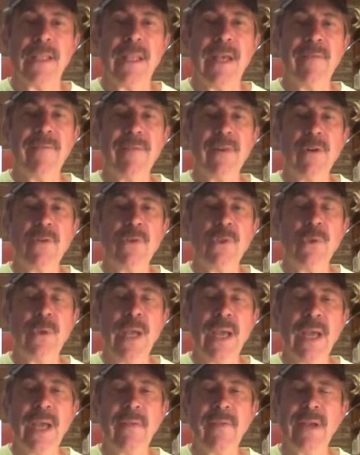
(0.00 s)
That vote you
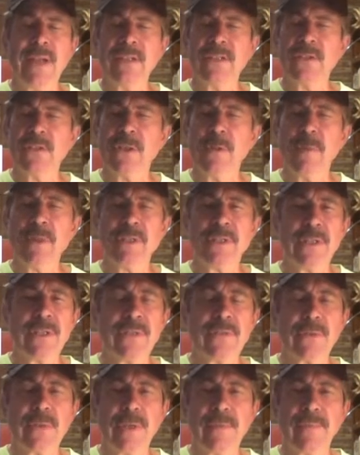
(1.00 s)
have has so much
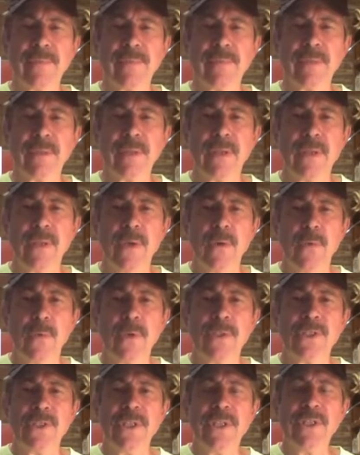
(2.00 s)
history,
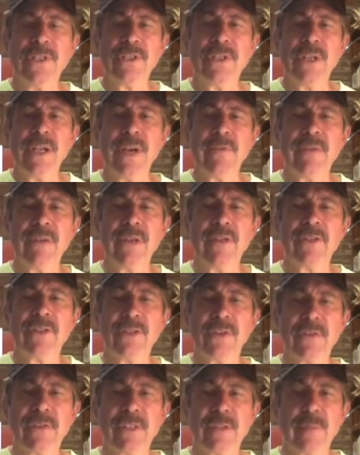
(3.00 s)
which each and every
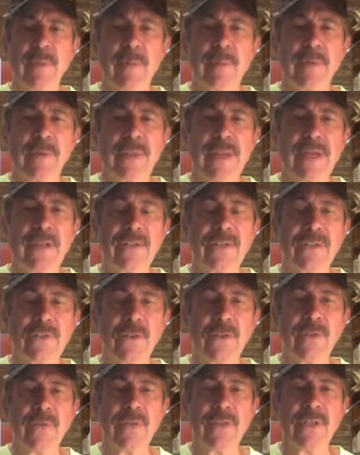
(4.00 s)
service member that has
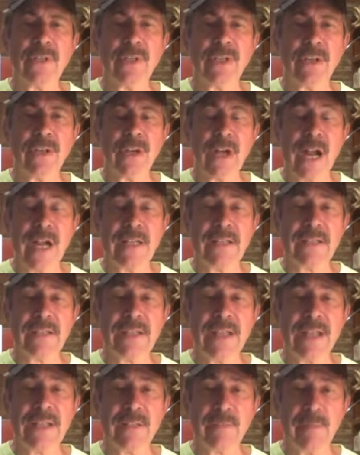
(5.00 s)
served in the United
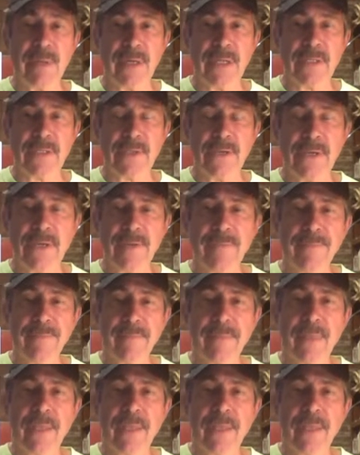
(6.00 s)
States military,